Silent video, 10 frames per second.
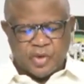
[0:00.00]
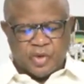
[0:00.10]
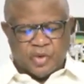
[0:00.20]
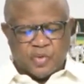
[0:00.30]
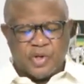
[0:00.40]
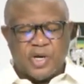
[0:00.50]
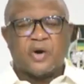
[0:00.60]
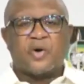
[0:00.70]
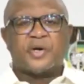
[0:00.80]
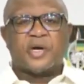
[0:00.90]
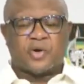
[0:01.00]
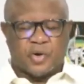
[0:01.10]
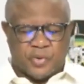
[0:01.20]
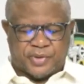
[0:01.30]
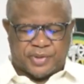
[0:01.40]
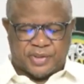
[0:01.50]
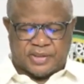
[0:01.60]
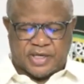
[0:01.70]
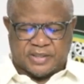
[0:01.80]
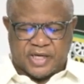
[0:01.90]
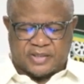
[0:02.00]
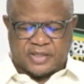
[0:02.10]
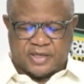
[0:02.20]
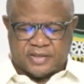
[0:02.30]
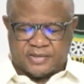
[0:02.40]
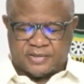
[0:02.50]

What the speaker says: We are on a growth trajectory